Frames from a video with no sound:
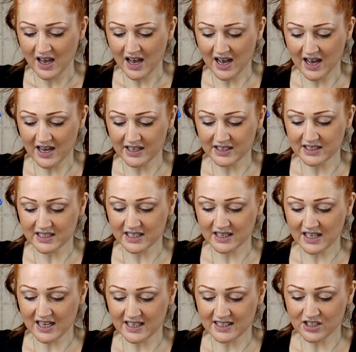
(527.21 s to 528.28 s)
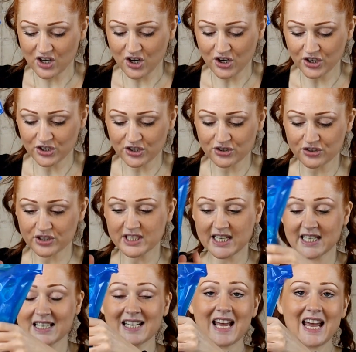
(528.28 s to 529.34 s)
and that is
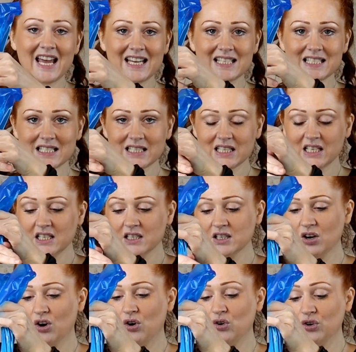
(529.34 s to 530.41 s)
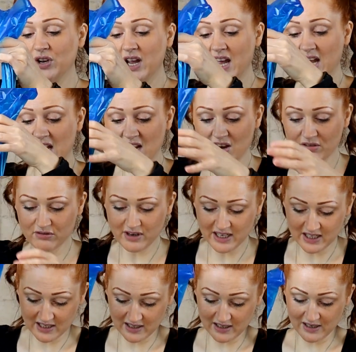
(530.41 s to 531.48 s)
180 on a
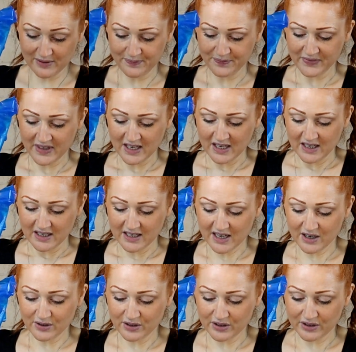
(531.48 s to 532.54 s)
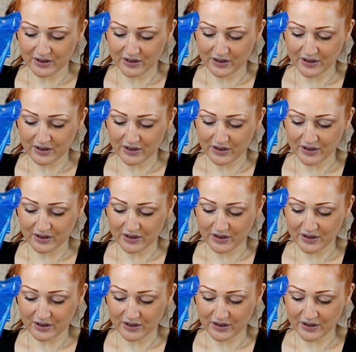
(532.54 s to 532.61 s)
regular. Now,